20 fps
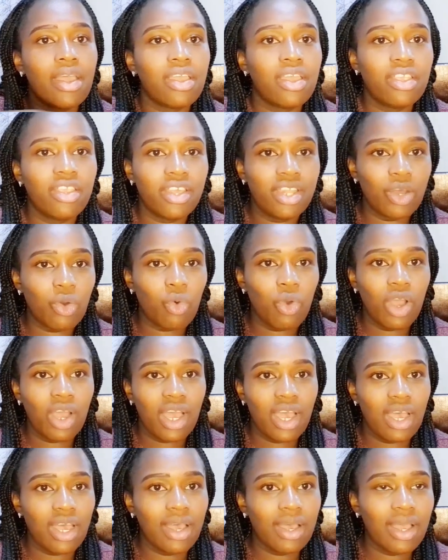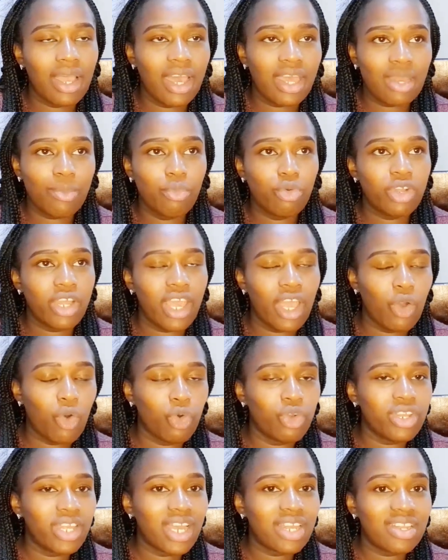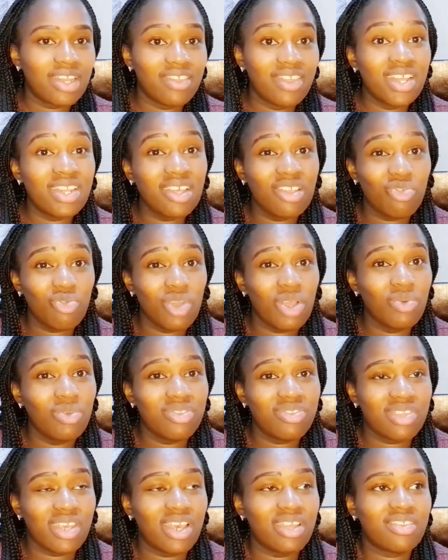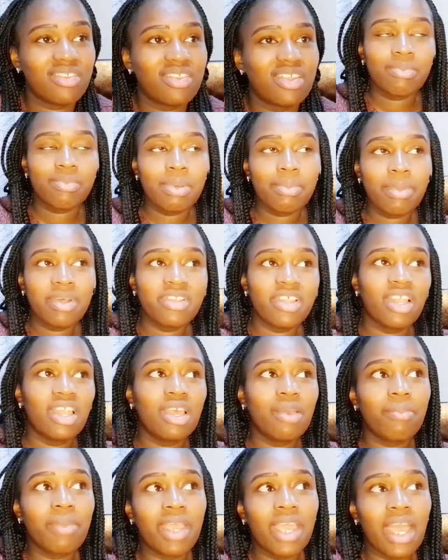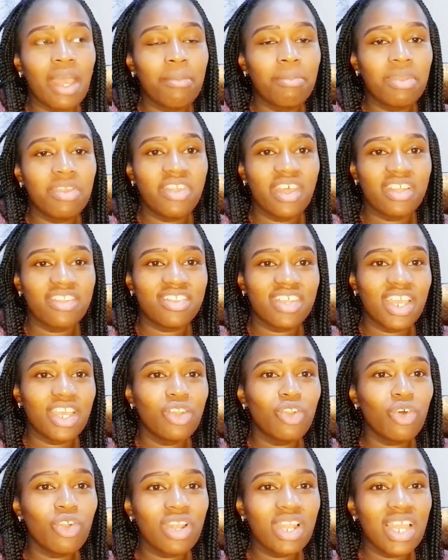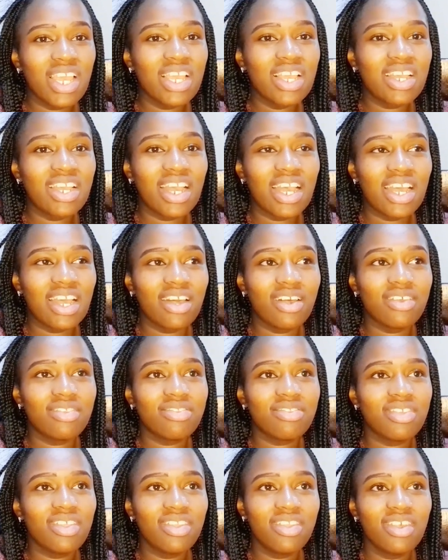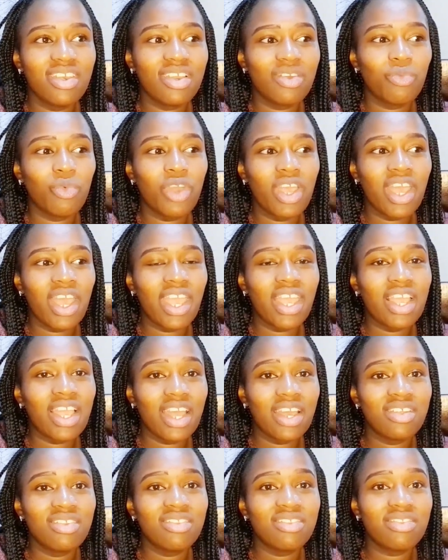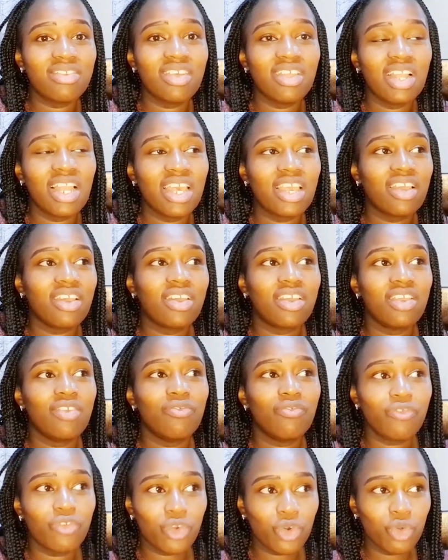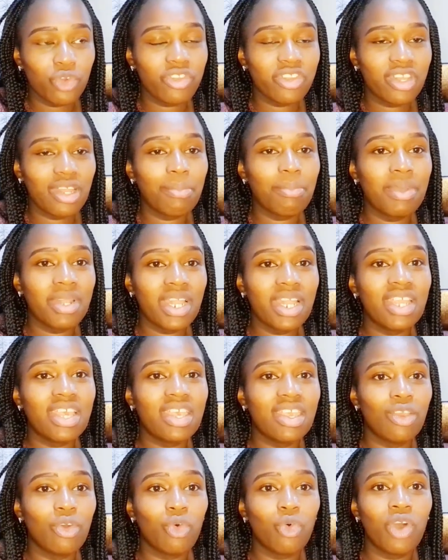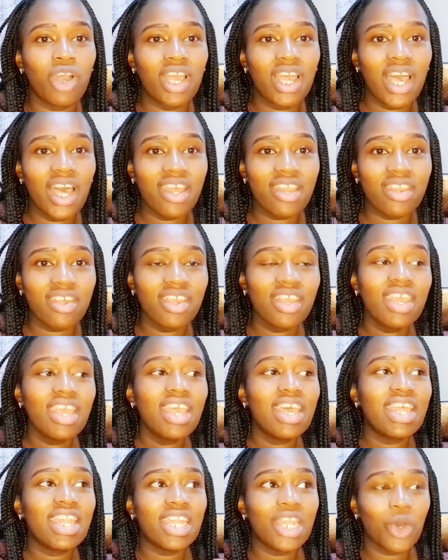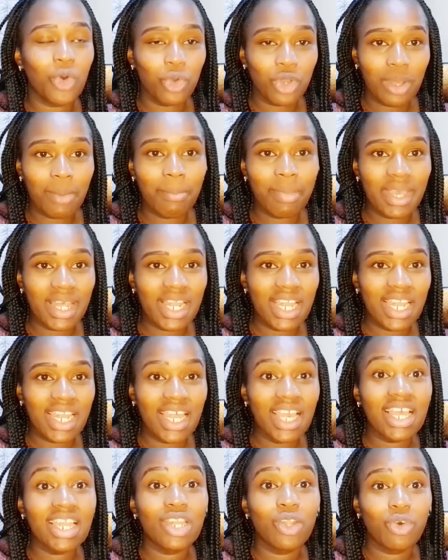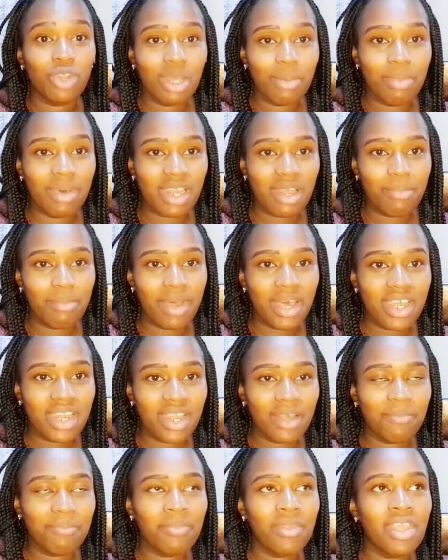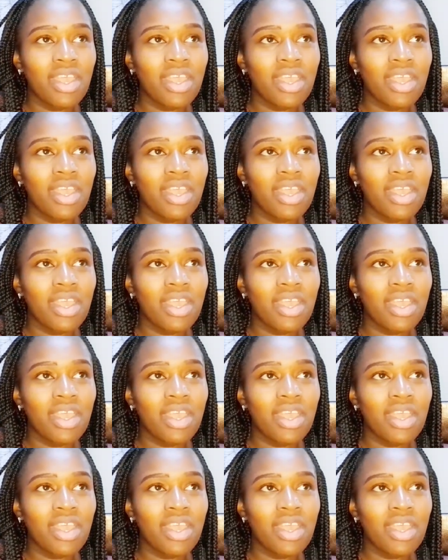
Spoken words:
yenye inakuanga karibu na ya conductor, that is where we sat. I remember telling my hubby that I don't like sitting where I can't see, like in front. Napenda nikiwa kwa gari naona mbele, like naona barabara.